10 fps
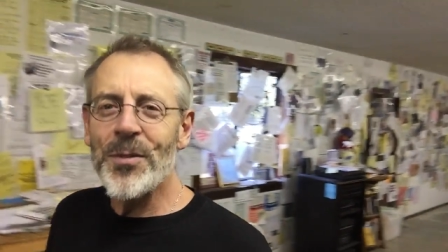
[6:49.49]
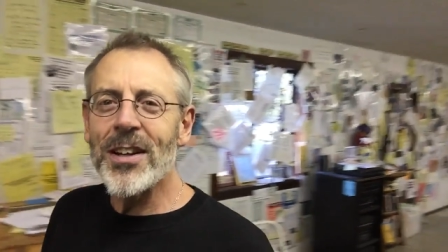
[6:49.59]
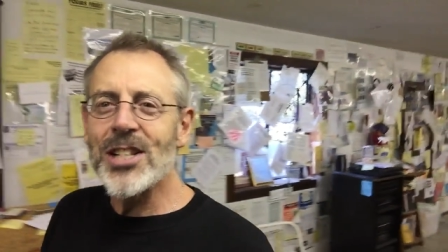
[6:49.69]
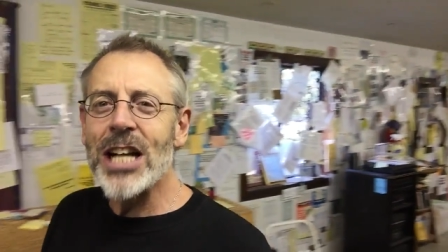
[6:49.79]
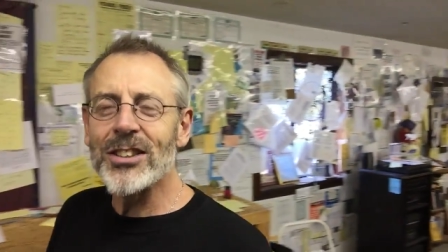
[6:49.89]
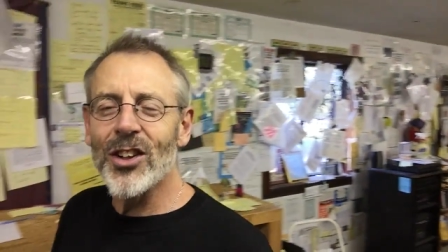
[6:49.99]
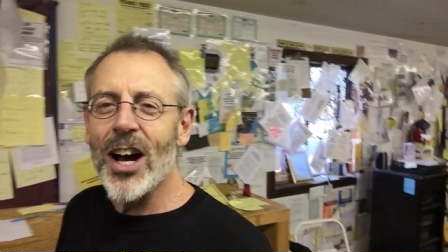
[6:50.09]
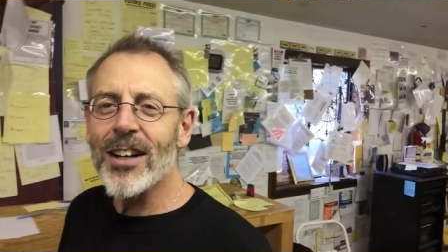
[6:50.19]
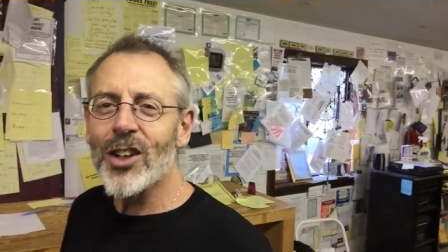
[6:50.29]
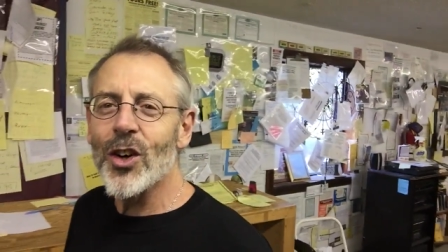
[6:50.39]
it takes a
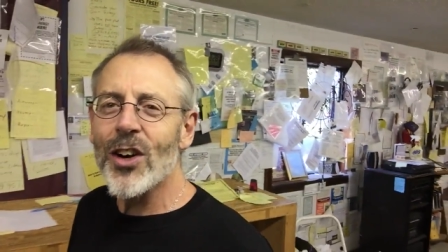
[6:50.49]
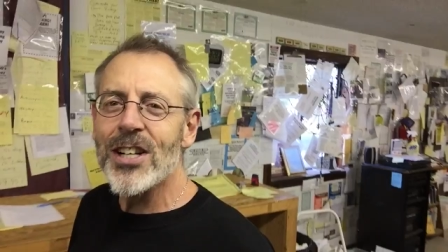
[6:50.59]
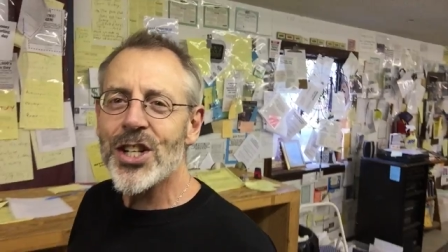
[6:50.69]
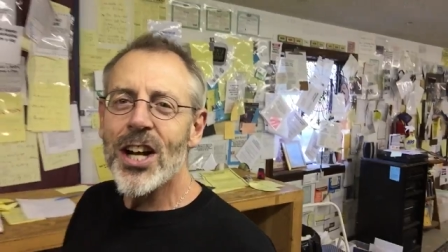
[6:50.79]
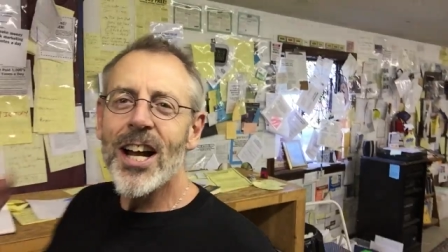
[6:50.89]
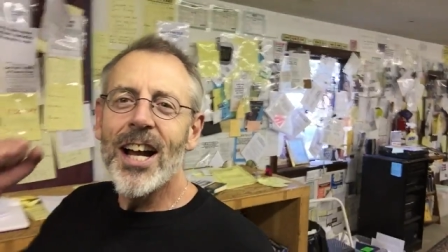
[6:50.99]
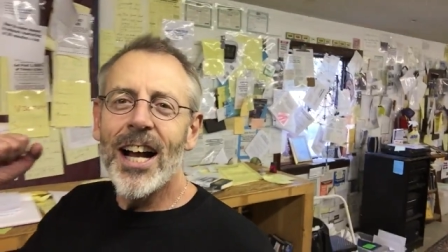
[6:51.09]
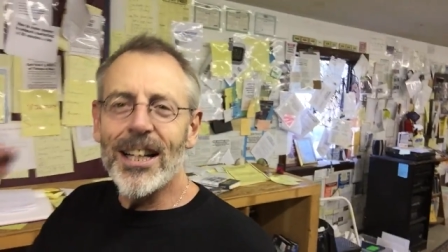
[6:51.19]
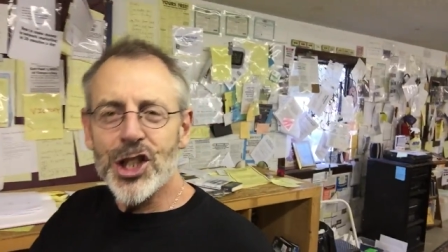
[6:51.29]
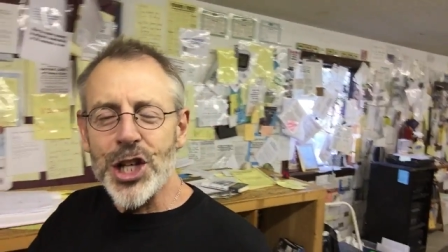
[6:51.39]
lot of courage,
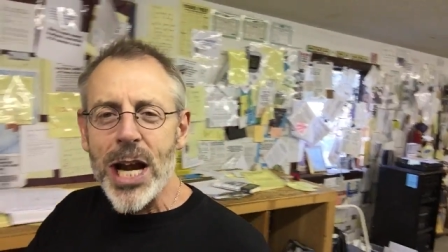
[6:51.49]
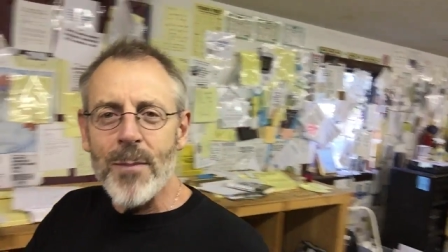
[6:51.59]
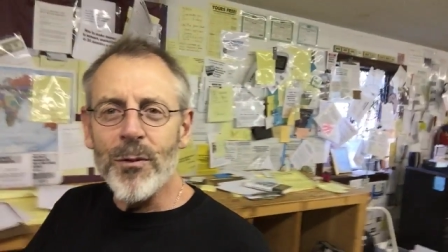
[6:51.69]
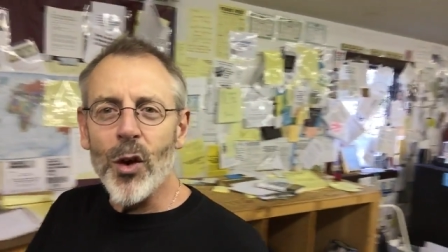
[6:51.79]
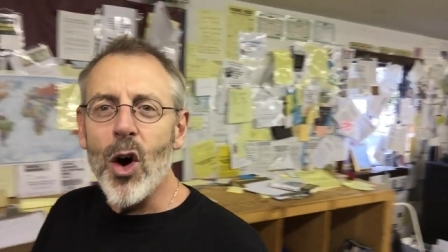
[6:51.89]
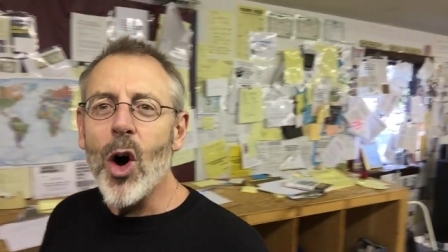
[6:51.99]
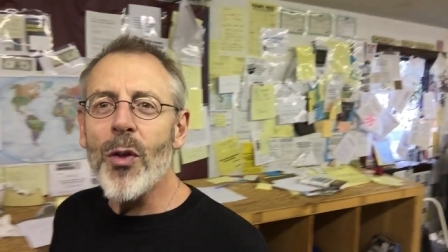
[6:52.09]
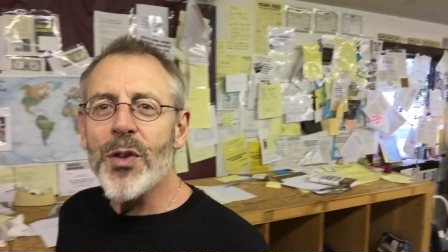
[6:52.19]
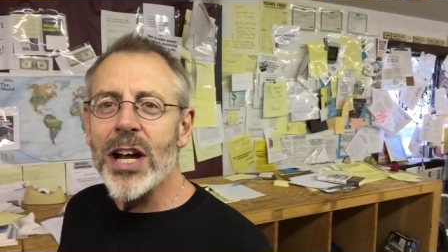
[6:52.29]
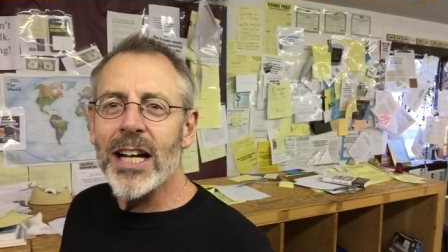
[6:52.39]
esteem for all
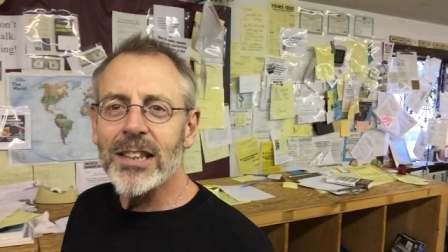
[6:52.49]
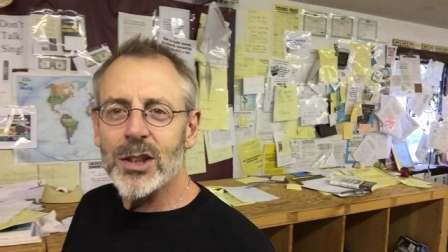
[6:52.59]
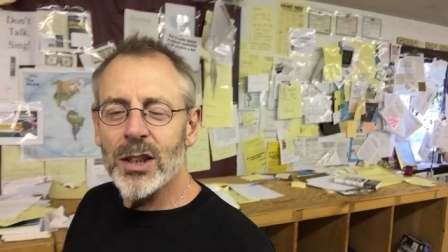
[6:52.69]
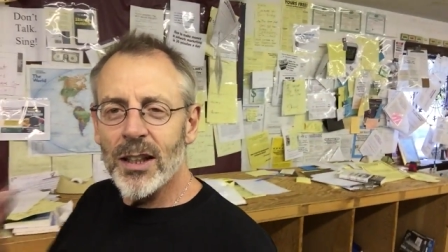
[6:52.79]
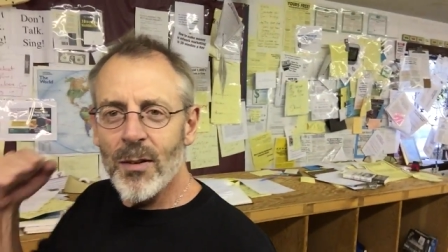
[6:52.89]
things,